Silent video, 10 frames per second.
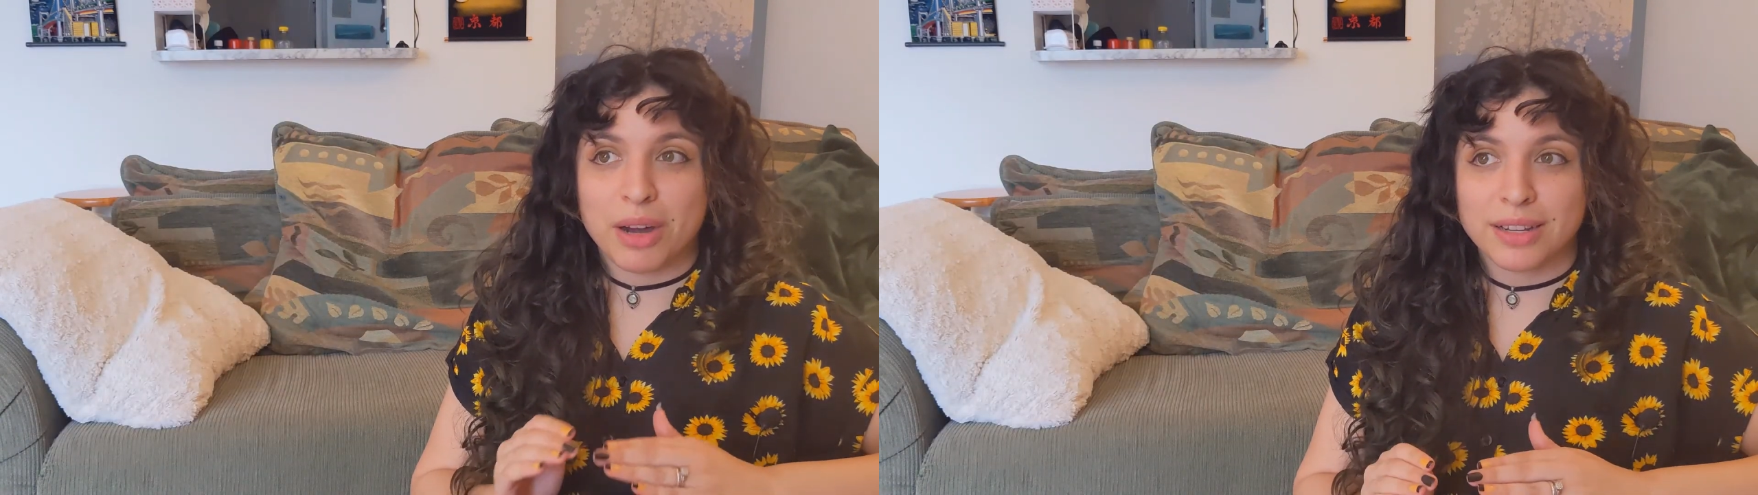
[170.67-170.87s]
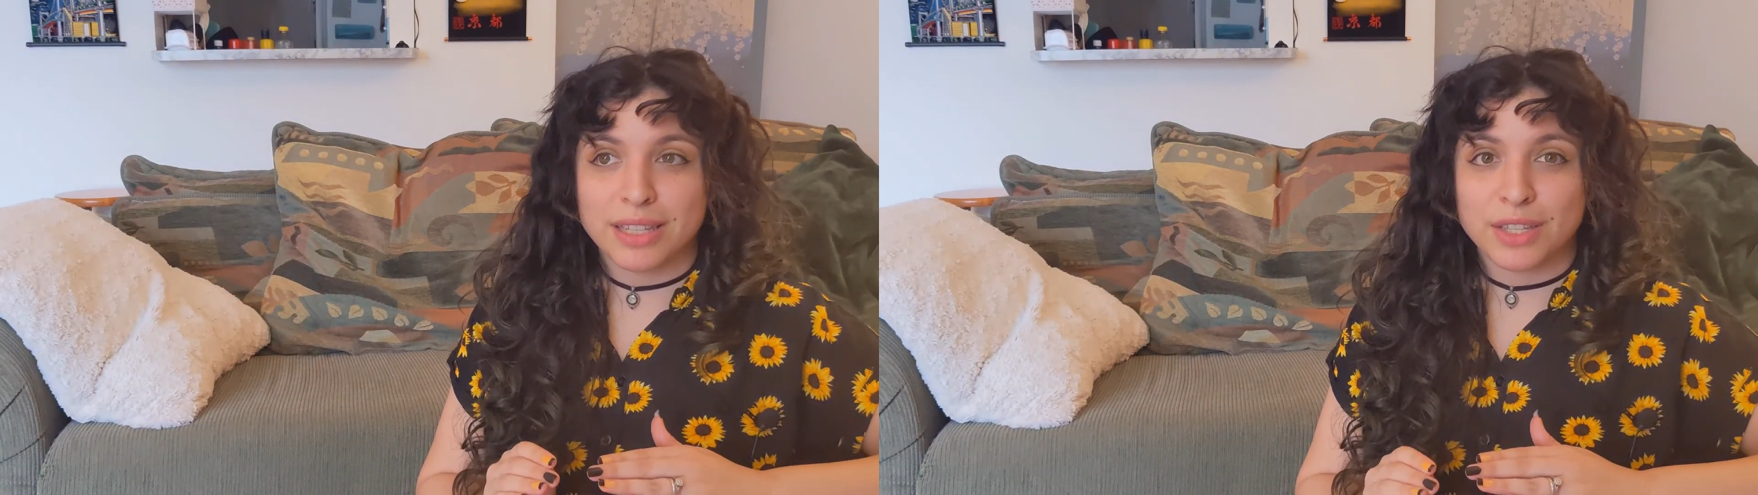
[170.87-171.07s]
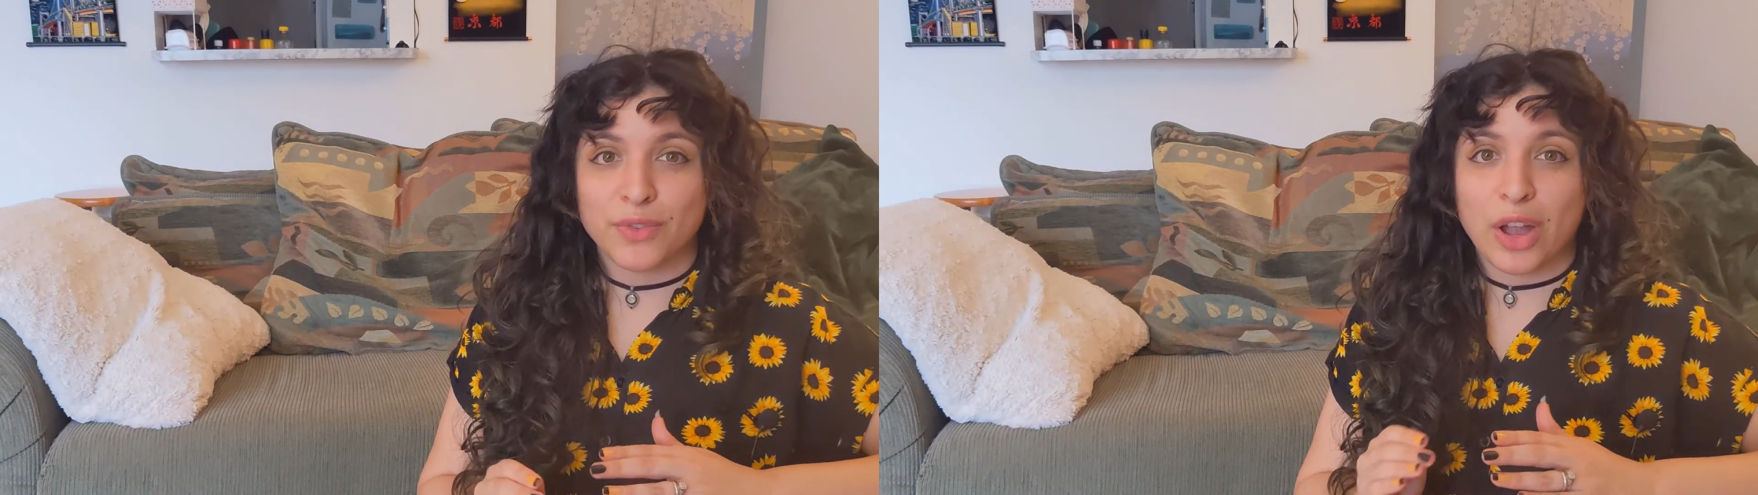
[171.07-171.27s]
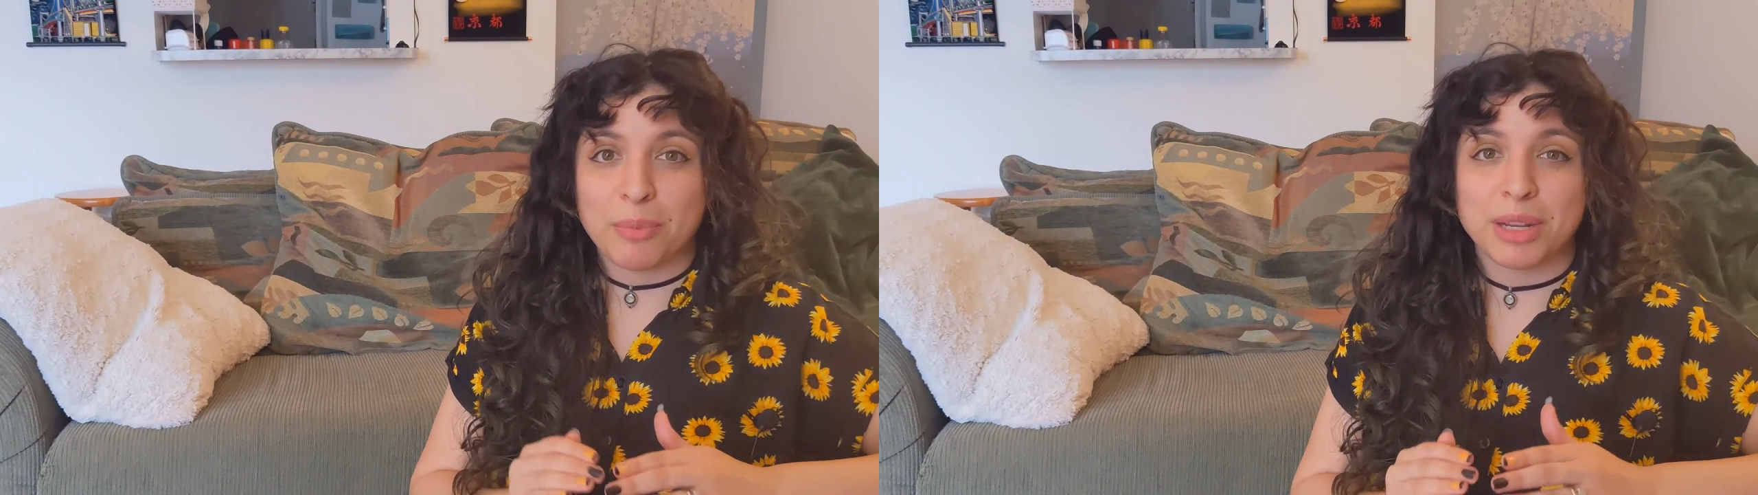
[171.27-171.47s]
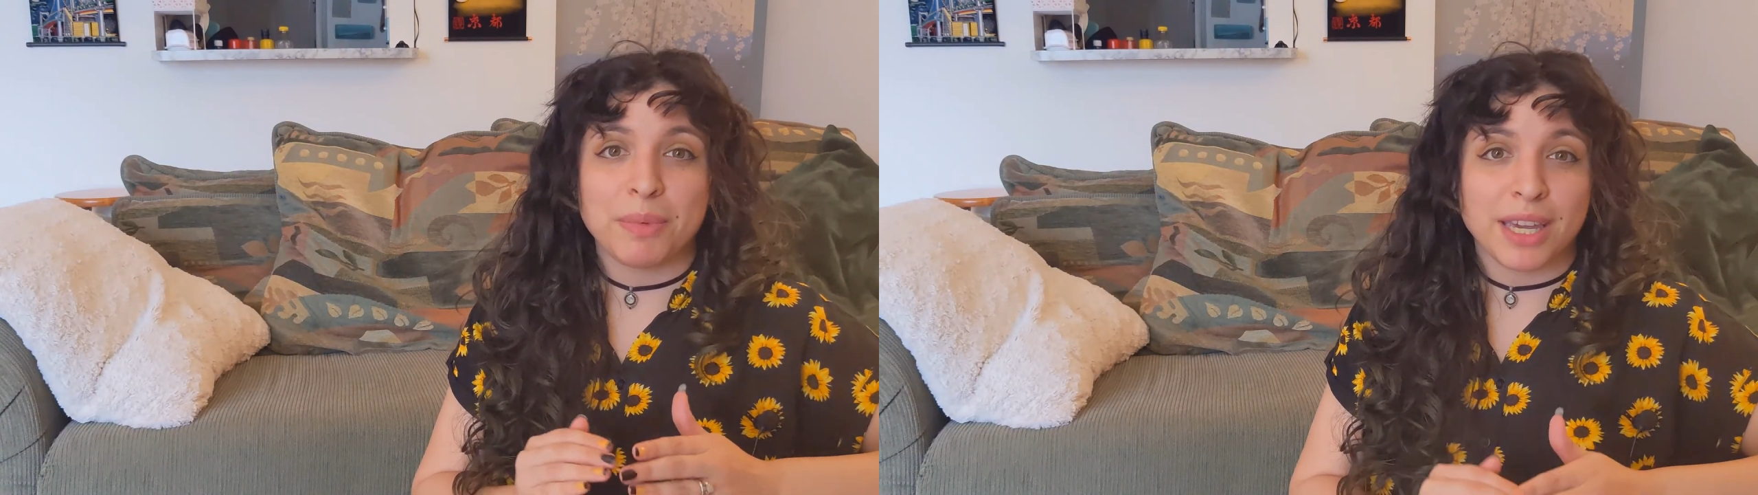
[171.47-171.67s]
boxes for how
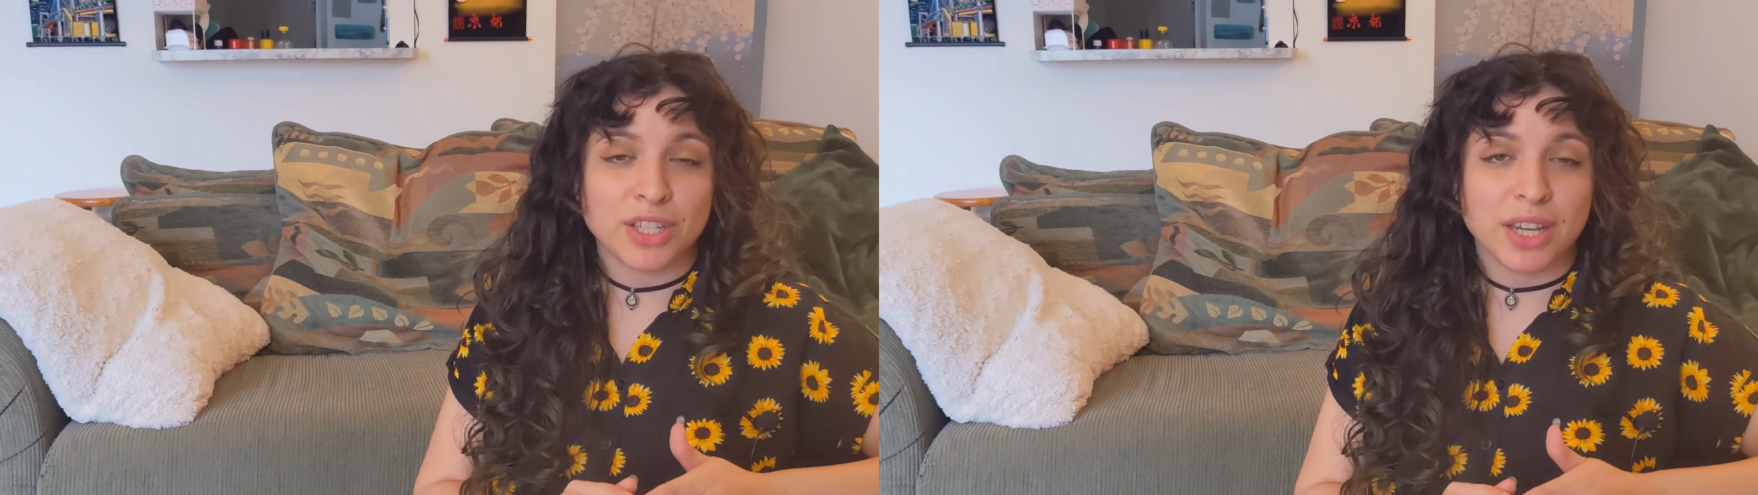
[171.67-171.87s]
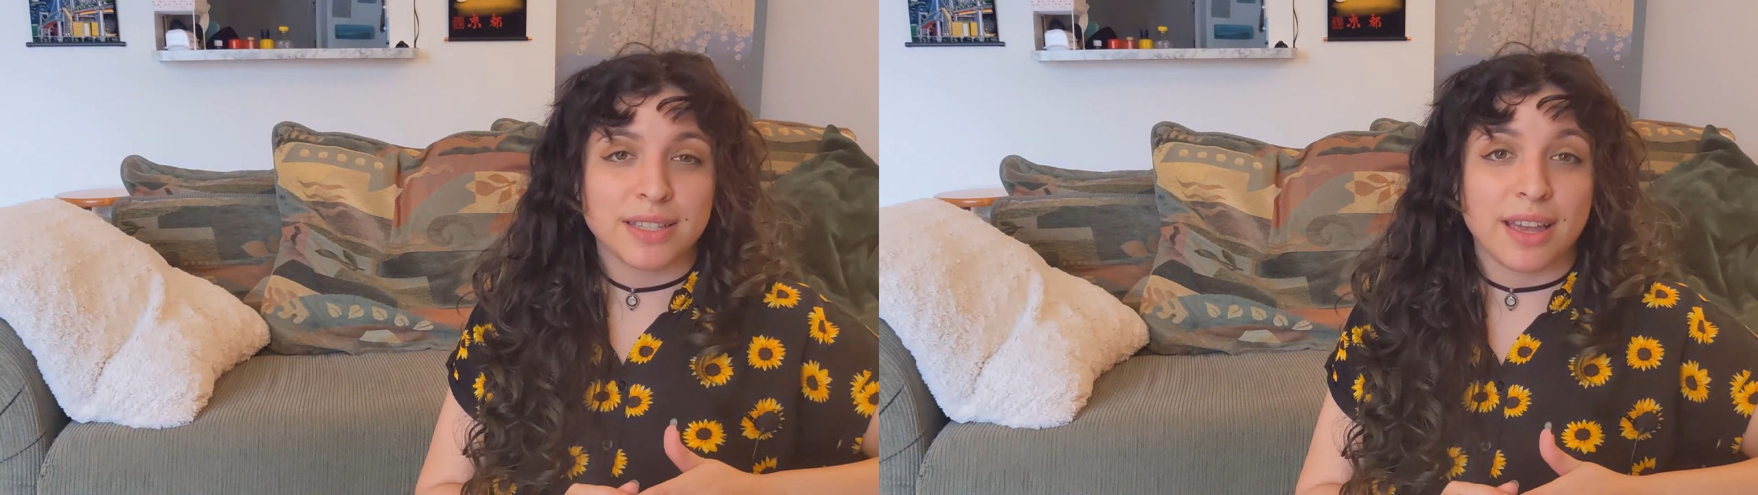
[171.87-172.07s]
many paychecks